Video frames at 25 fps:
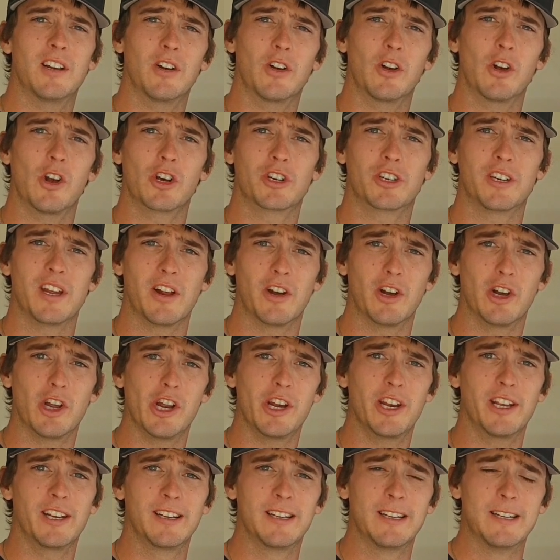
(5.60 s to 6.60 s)
little lockdown
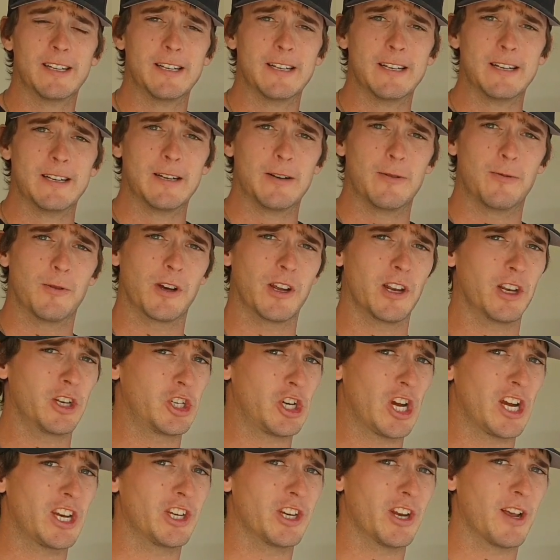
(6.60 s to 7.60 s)
learning. We're going to
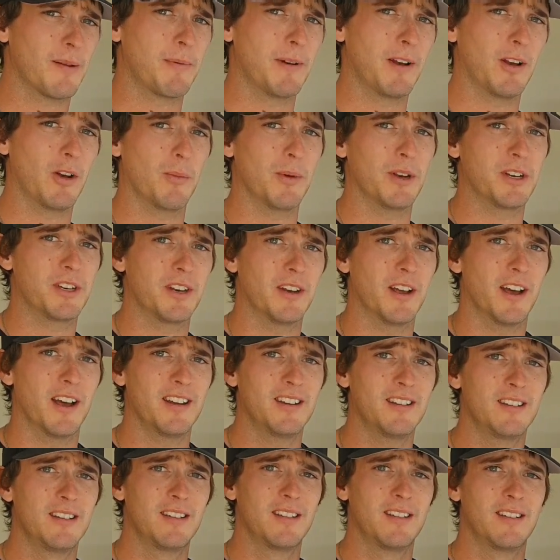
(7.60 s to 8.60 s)
change it up a little bit
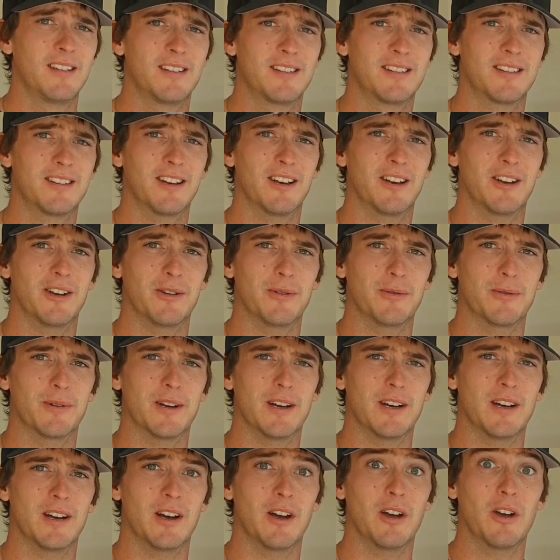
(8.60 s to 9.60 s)
today,
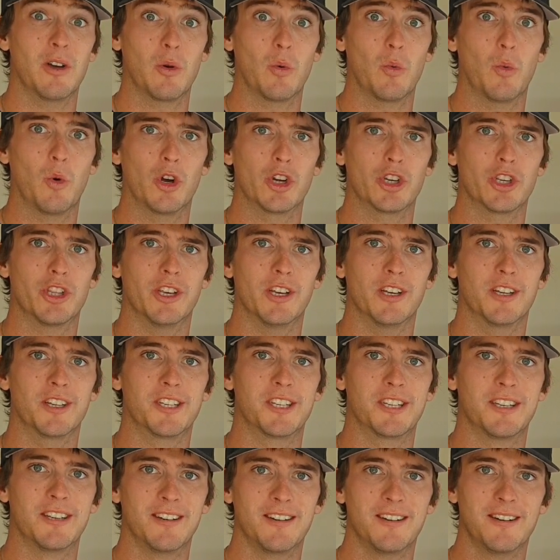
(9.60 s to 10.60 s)
so watch
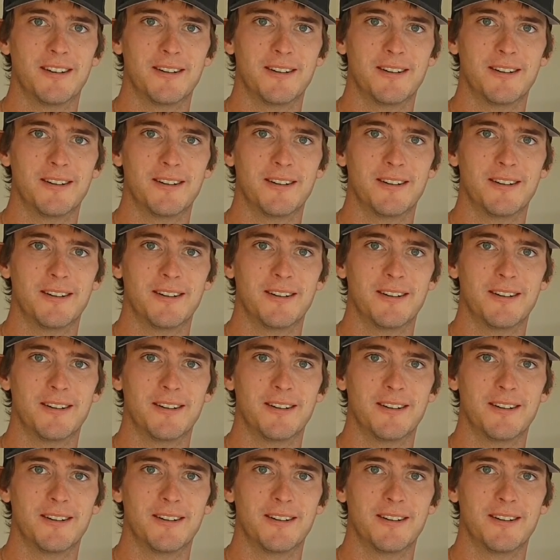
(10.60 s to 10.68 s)
this.